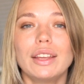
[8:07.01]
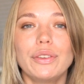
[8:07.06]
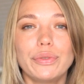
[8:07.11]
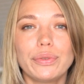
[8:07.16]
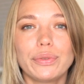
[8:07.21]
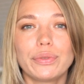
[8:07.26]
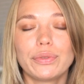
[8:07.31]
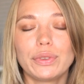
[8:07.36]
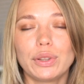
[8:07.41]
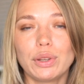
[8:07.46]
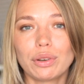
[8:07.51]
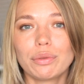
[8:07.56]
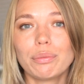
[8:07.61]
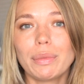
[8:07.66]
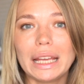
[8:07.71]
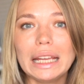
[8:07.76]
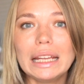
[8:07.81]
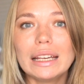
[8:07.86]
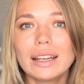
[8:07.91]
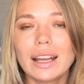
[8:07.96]
If your
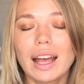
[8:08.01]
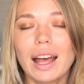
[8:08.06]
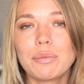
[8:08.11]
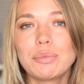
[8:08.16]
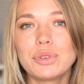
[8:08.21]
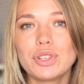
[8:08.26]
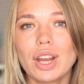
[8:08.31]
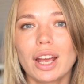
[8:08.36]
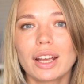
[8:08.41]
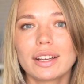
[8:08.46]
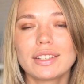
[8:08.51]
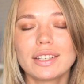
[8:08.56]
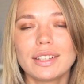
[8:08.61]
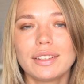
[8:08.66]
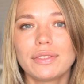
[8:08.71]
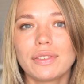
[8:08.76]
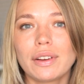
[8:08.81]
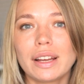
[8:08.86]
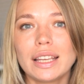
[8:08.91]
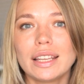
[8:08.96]
main
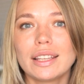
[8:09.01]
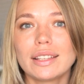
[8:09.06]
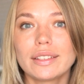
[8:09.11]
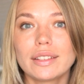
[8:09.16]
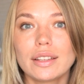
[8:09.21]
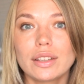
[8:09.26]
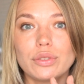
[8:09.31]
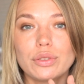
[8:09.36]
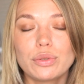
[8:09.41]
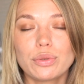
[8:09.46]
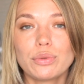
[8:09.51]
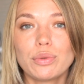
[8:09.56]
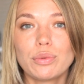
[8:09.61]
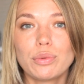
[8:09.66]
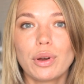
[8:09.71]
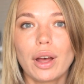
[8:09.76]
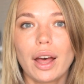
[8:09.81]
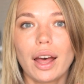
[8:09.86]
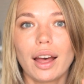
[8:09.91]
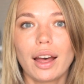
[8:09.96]
objective is
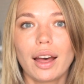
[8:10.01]
to